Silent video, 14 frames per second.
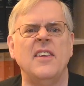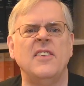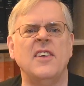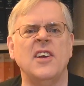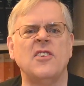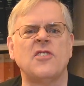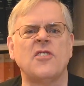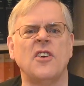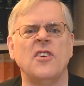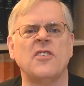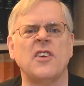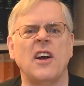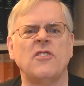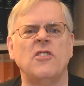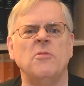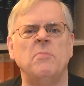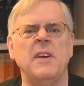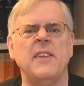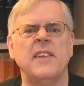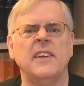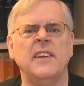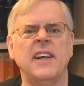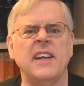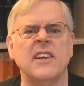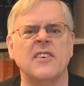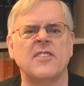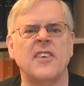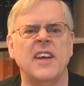This turns out to be the
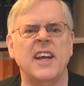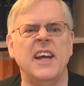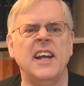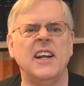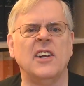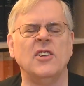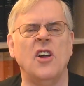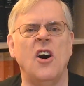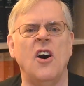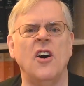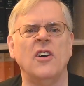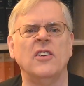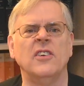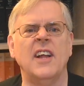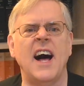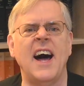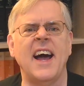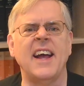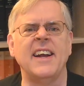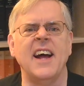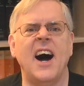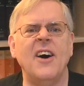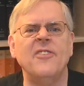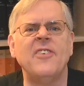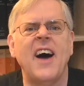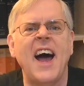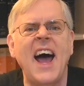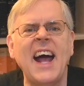latest in a long line of